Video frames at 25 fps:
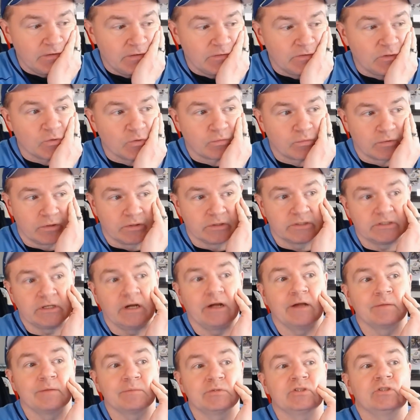There were
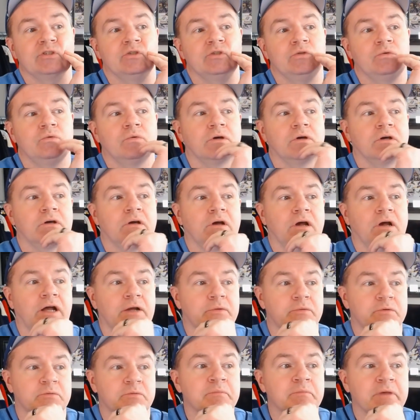times too where I
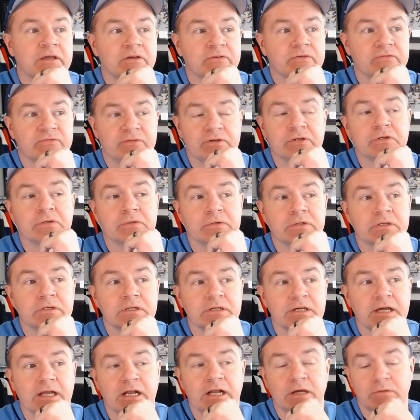would make food
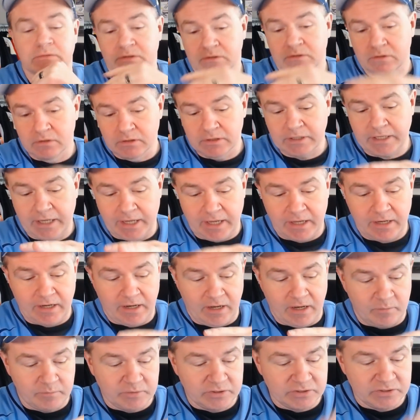and I would look at
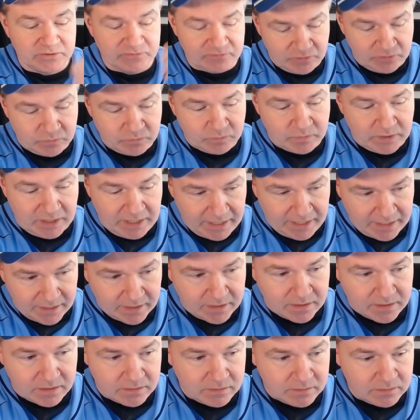how much food we
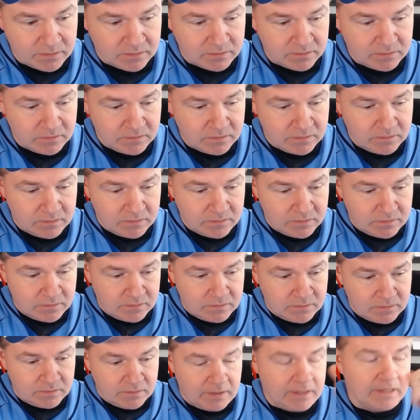had,
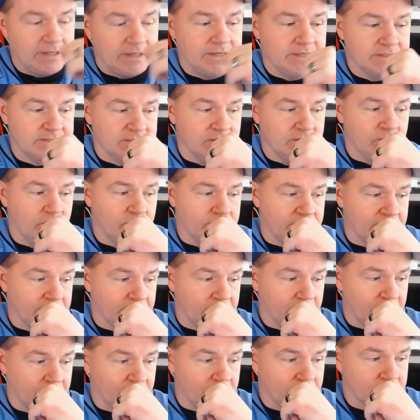and I'd say,
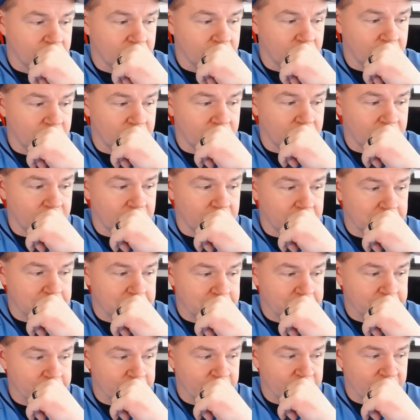okay.
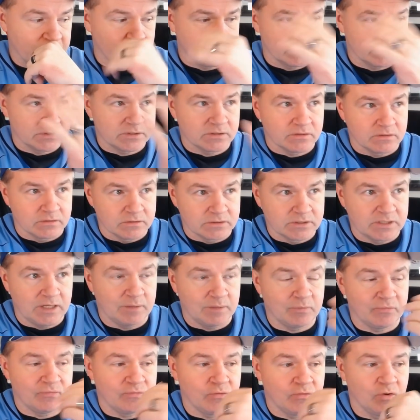It's Thursday
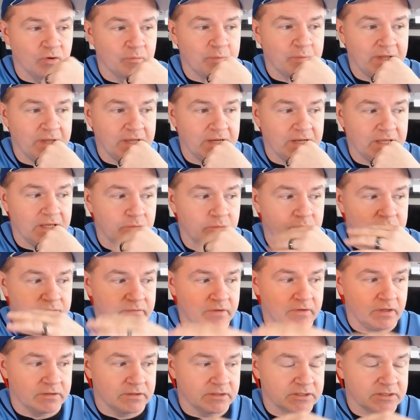before payday. We've
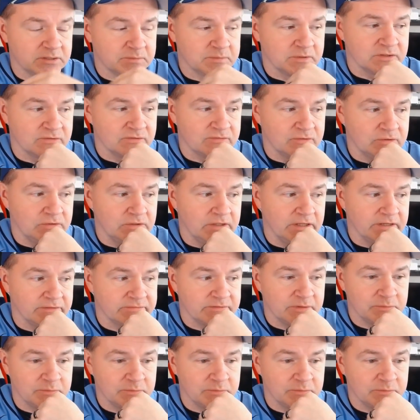got this much food left.